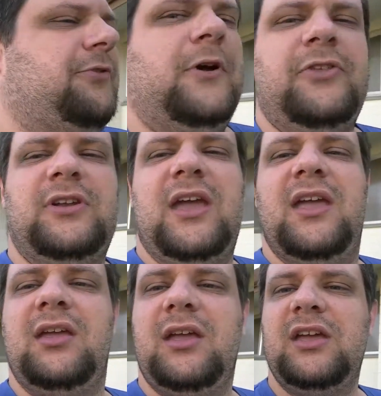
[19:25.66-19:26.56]
throughout the
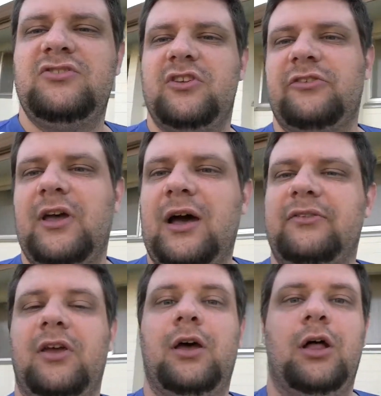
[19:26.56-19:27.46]
day, it just
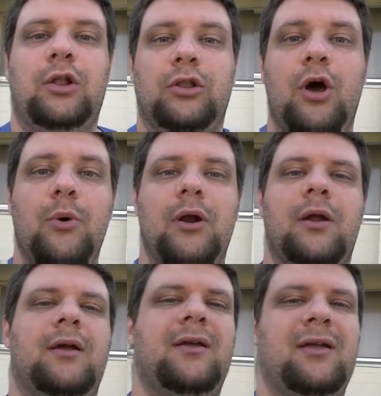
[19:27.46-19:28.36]
got lower
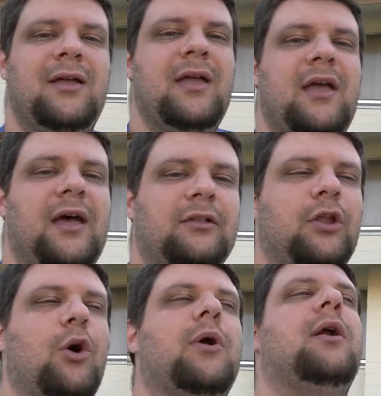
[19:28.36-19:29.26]
and
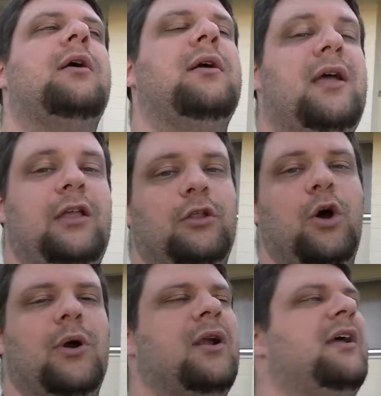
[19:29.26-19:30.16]
lower and
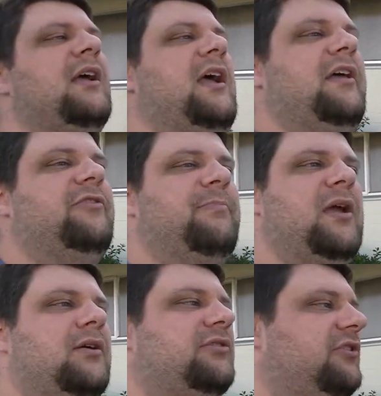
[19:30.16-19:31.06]
lower as
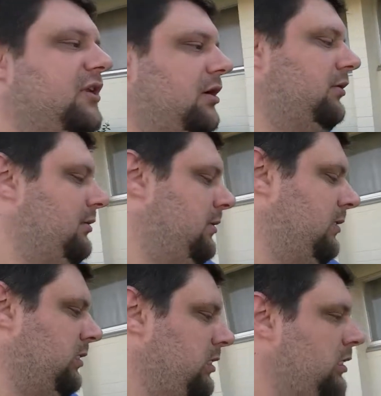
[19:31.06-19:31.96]
parents, you know,
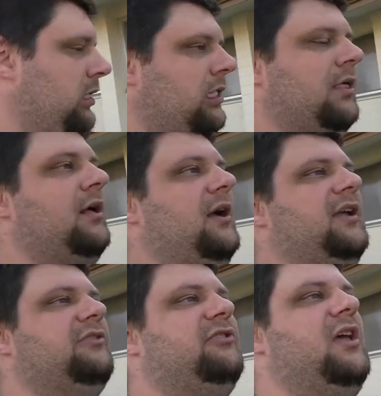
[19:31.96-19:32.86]
I
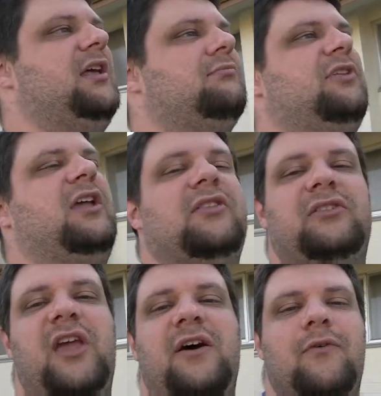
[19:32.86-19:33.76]
guess Ted taking the
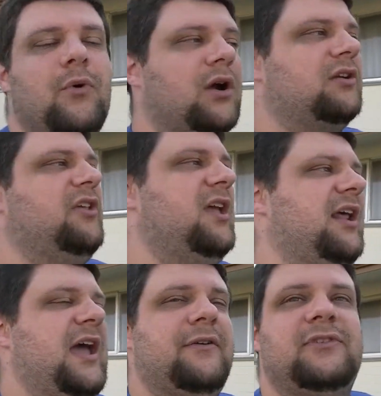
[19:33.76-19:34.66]
day off of work, taking a
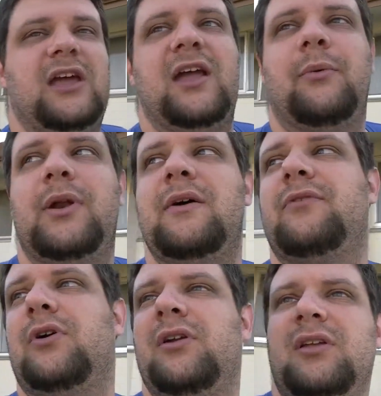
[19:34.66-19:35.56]
half day or
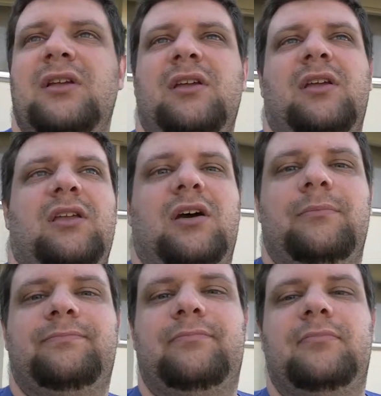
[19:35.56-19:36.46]
whatever, or, you know,
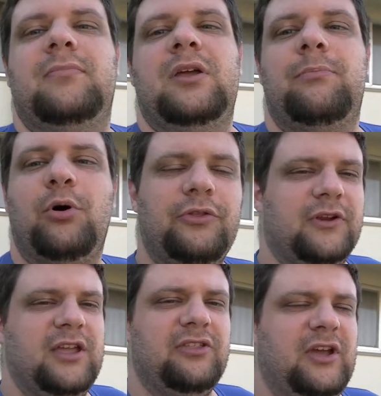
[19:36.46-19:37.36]
pulled their
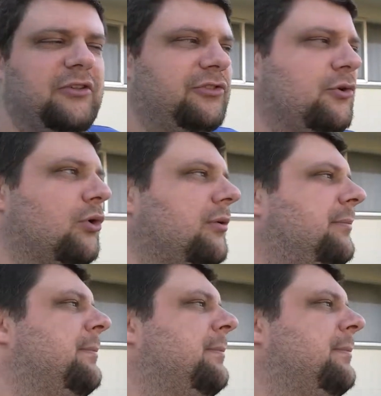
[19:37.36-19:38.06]
kids out of school